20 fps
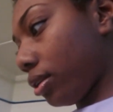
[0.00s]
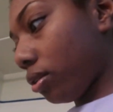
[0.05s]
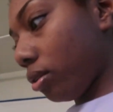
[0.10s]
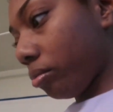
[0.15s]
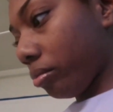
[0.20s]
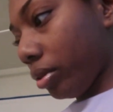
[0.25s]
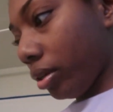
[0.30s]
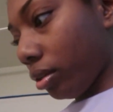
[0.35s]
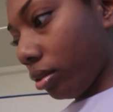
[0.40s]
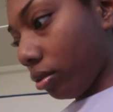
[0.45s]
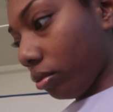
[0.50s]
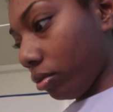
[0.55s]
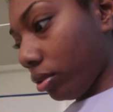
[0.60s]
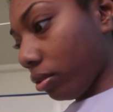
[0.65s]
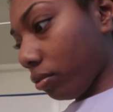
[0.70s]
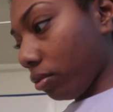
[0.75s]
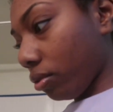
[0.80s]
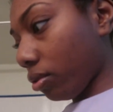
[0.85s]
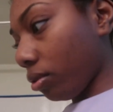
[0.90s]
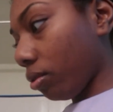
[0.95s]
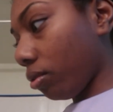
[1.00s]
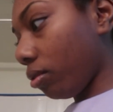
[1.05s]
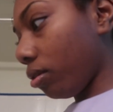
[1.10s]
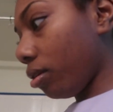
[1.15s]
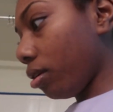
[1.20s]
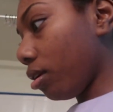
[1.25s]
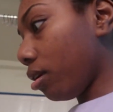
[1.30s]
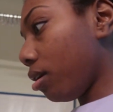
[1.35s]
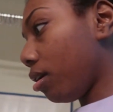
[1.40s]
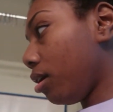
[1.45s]
that's gonna be a little difficult.
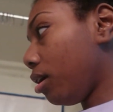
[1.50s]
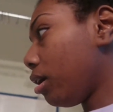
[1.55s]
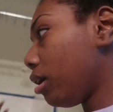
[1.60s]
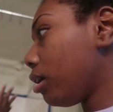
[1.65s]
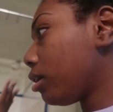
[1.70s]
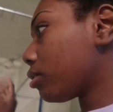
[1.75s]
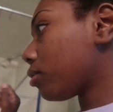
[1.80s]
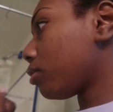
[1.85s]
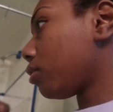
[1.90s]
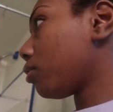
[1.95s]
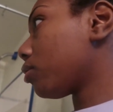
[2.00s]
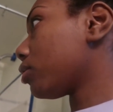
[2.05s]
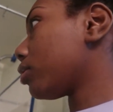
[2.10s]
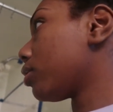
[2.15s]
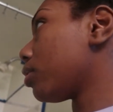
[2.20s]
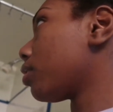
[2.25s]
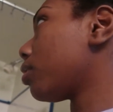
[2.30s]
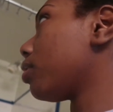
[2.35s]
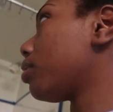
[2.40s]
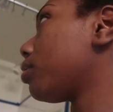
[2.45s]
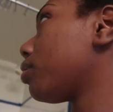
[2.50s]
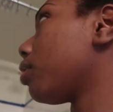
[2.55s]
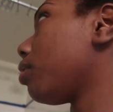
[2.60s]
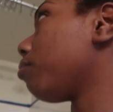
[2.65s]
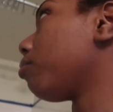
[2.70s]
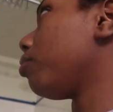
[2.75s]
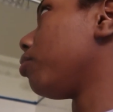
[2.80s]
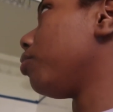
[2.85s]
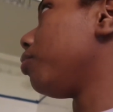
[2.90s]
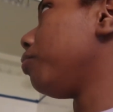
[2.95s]
So those are the things that
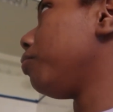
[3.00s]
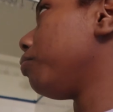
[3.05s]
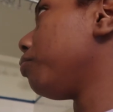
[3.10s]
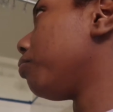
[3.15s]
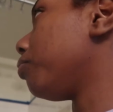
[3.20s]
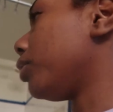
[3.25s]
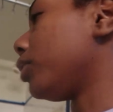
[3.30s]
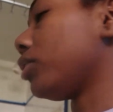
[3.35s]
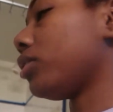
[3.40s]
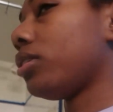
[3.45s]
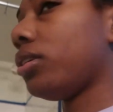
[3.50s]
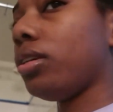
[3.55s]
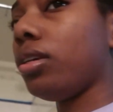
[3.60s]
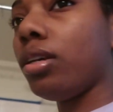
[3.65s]
I'm gonna do first.